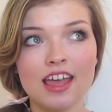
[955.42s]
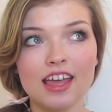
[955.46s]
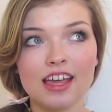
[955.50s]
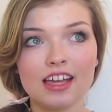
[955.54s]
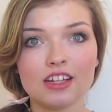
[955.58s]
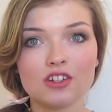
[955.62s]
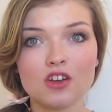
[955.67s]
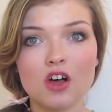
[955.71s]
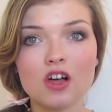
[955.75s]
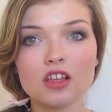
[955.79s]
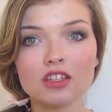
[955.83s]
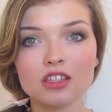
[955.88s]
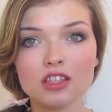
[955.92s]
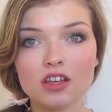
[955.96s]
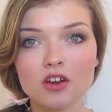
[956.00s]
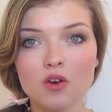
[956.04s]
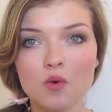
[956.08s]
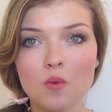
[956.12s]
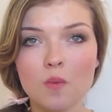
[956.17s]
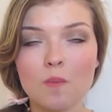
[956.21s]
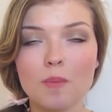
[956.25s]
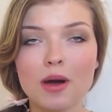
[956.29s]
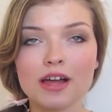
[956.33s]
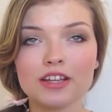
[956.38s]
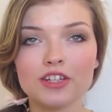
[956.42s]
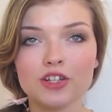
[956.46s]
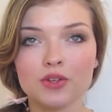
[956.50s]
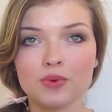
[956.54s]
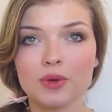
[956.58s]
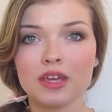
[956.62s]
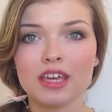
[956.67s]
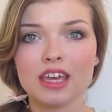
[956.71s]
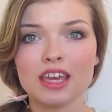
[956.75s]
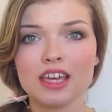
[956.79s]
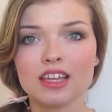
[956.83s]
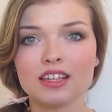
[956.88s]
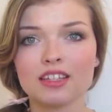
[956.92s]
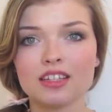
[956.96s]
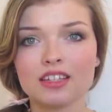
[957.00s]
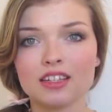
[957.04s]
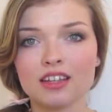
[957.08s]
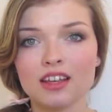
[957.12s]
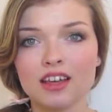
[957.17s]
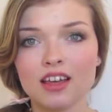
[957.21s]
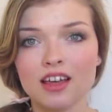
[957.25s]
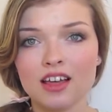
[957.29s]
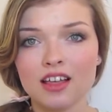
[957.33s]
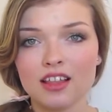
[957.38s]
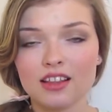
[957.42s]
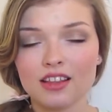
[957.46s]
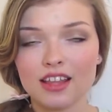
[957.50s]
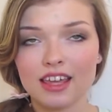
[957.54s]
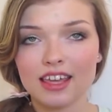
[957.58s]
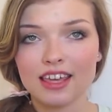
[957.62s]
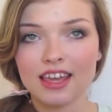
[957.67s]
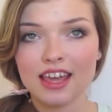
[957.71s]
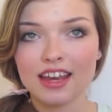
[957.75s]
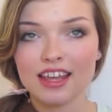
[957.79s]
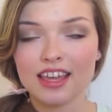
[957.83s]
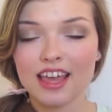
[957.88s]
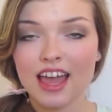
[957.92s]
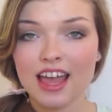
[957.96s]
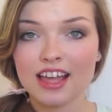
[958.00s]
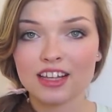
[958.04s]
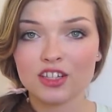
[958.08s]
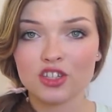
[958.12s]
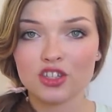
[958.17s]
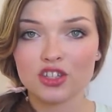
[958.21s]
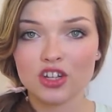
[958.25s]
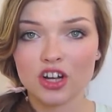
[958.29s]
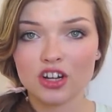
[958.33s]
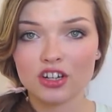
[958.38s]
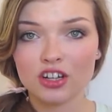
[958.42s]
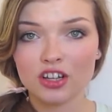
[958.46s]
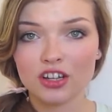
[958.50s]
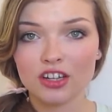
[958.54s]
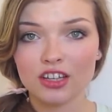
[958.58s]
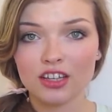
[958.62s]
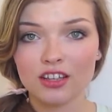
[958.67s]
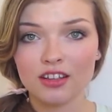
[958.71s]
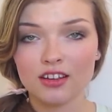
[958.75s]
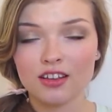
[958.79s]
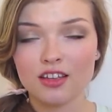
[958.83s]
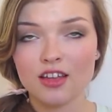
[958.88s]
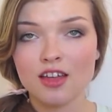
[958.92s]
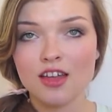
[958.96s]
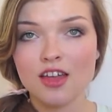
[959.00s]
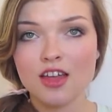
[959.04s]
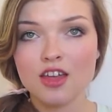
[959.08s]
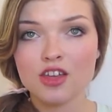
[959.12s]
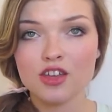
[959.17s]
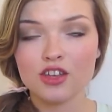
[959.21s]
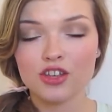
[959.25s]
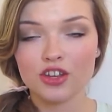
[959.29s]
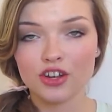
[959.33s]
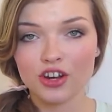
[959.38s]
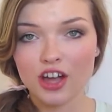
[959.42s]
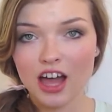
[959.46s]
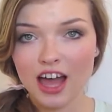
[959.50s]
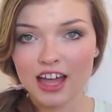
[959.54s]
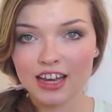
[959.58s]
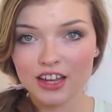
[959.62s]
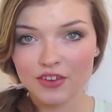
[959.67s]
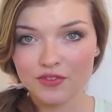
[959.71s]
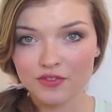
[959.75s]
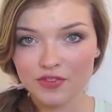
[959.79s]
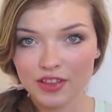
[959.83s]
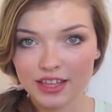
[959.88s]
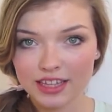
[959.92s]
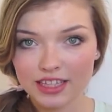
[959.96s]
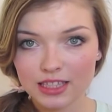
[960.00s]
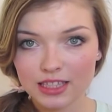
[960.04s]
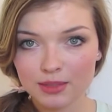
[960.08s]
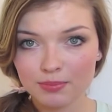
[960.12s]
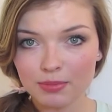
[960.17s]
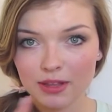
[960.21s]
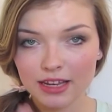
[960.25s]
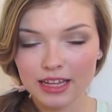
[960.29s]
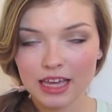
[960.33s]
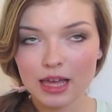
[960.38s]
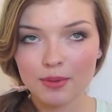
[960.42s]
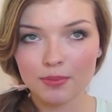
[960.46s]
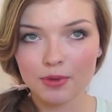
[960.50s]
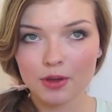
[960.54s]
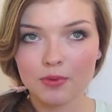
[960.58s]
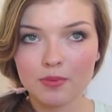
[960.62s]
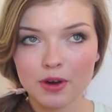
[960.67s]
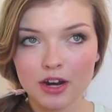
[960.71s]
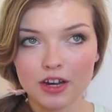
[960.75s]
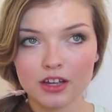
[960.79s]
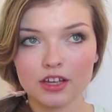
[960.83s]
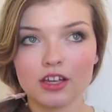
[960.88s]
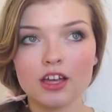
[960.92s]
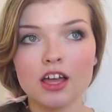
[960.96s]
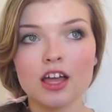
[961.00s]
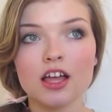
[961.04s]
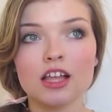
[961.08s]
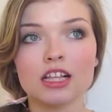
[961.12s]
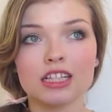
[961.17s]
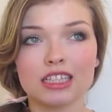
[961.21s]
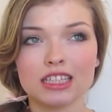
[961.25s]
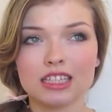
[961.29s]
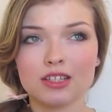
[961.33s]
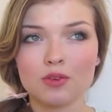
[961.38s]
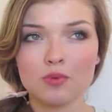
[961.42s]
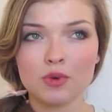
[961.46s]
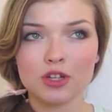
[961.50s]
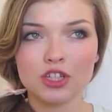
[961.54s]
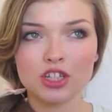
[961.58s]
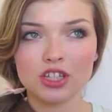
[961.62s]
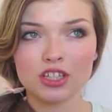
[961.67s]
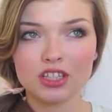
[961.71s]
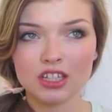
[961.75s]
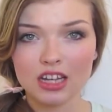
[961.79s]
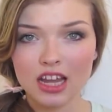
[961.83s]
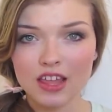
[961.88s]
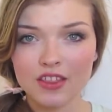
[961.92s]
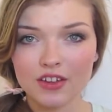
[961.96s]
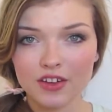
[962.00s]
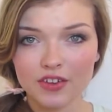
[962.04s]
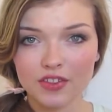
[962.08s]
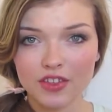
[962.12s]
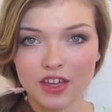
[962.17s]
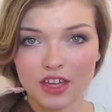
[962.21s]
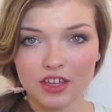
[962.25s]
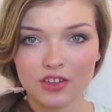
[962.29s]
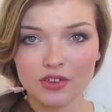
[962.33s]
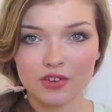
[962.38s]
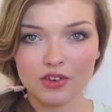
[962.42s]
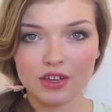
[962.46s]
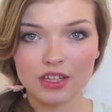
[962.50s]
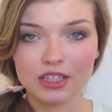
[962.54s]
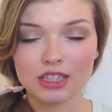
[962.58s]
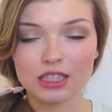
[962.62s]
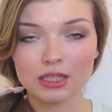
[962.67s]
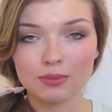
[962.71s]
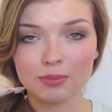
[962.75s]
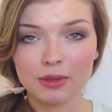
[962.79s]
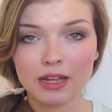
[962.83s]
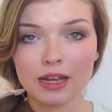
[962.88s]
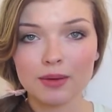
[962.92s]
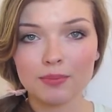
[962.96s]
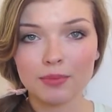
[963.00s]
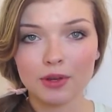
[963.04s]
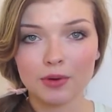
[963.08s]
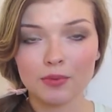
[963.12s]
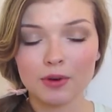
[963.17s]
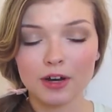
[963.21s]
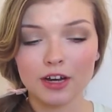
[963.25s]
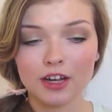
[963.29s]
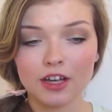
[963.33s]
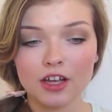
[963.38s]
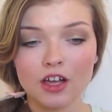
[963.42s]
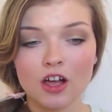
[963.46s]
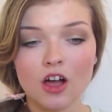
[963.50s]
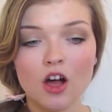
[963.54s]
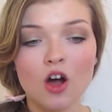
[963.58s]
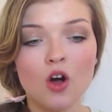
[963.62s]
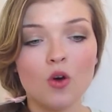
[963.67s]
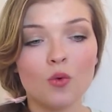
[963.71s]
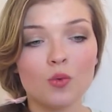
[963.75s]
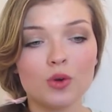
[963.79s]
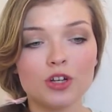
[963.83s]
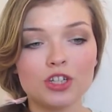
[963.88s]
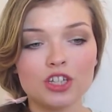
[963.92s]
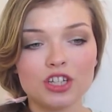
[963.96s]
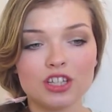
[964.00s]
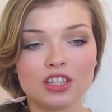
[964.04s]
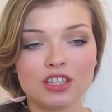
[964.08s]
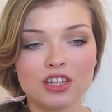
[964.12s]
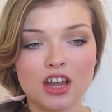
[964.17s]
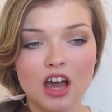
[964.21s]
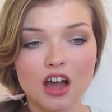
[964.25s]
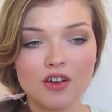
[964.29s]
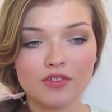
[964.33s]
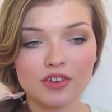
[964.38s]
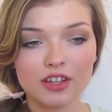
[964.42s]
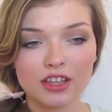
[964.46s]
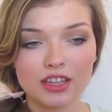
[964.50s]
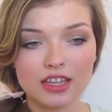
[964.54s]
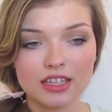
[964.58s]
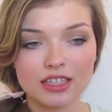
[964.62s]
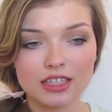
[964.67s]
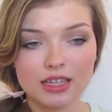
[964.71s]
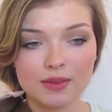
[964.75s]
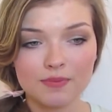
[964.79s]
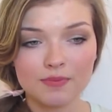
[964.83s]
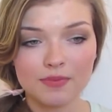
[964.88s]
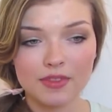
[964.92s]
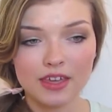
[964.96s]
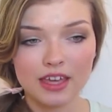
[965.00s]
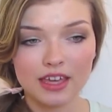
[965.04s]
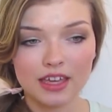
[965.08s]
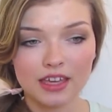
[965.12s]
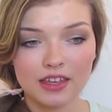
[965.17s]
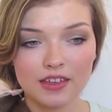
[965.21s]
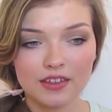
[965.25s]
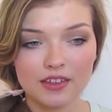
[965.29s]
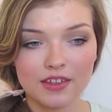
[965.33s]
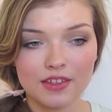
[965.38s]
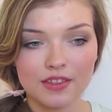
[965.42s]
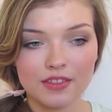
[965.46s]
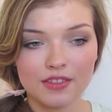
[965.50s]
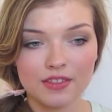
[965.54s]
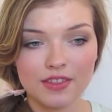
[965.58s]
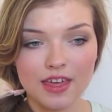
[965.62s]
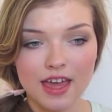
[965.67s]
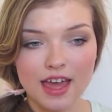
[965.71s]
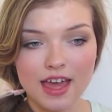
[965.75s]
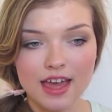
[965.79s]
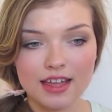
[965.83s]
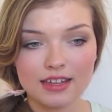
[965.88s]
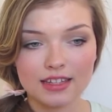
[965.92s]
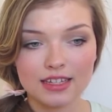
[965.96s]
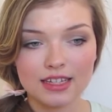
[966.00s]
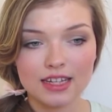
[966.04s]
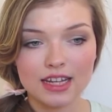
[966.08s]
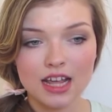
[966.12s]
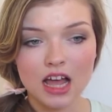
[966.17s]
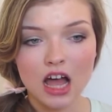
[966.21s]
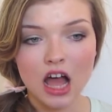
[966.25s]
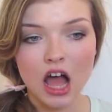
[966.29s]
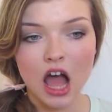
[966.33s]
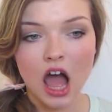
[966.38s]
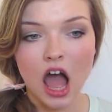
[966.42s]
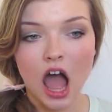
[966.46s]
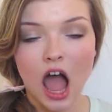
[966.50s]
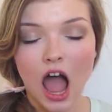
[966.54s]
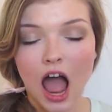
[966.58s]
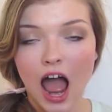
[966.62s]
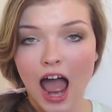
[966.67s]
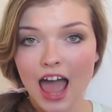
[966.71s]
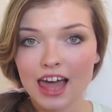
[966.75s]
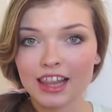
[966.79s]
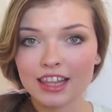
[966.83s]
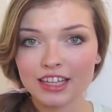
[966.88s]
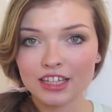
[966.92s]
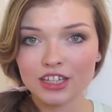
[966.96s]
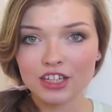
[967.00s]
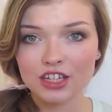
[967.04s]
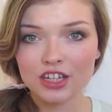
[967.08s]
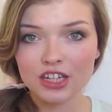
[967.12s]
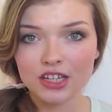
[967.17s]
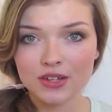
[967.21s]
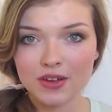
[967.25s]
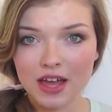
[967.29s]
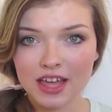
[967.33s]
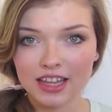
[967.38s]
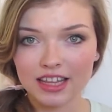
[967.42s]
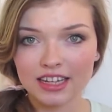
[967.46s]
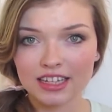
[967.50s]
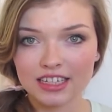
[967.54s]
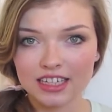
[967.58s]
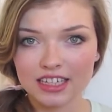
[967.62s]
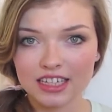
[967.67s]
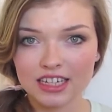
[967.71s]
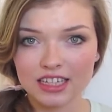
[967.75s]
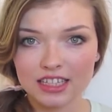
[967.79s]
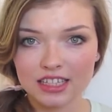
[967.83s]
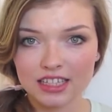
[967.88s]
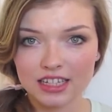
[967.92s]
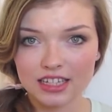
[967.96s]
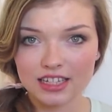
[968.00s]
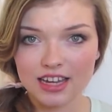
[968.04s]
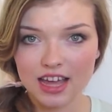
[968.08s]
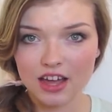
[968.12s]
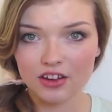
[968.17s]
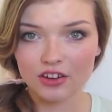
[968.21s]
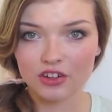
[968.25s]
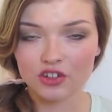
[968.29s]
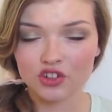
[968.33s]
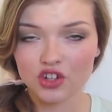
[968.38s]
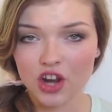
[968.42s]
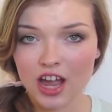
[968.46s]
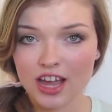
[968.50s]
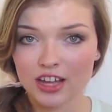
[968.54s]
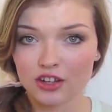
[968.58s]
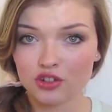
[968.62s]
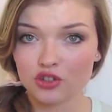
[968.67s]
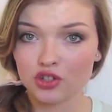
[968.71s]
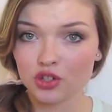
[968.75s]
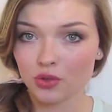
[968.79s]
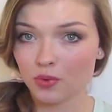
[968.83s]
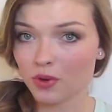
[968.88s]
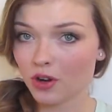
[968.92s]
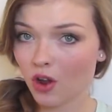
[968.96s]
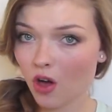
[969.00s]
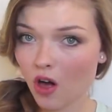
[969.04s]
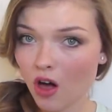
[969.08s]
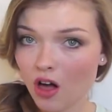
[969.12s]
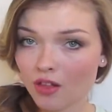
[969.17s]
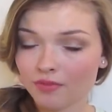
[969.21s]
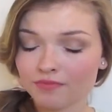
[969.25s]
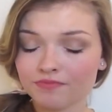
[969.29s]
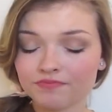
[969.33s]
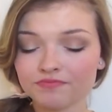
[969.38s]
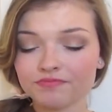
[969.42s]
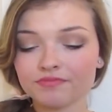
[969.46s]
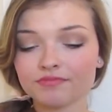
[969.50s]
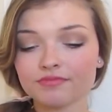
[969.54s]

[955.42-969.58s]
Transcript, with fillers: And also, by doing it, like getting a head start on it, you're kind of splitting up your work, which is another thing. You can split up your work, which is not really something that I like to do. I like to just sit down and try and do it all,